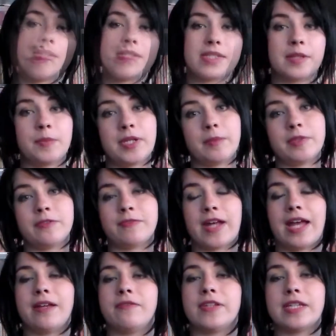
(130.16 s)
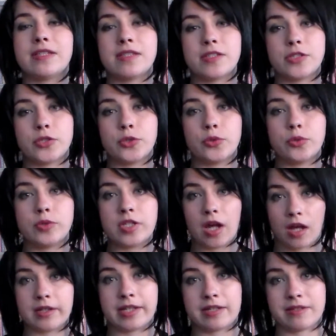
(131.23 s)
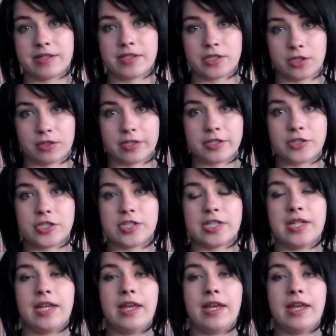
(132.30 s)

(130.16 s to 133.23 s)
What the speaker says: Tip number 5 is to not get discouraged.